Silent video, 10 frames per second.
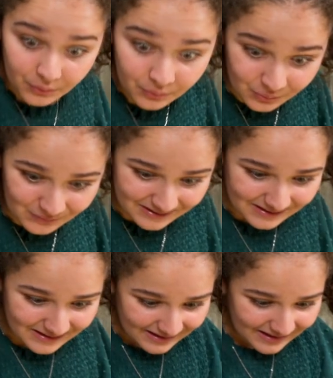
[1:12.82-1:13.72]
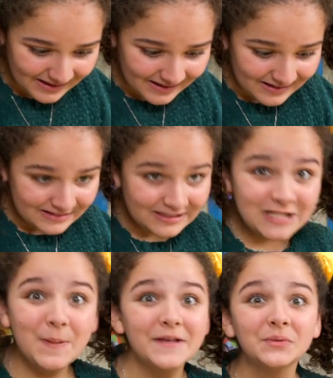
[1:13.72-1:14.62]
Ooh,
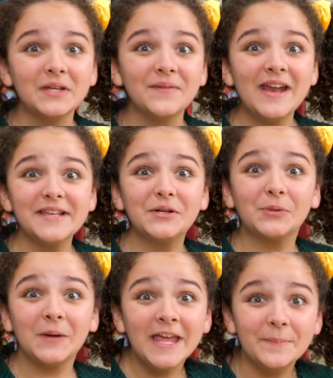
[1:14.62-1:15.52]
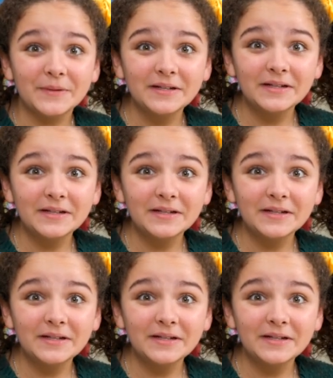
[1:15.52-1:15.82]
this puzzle even has a grape.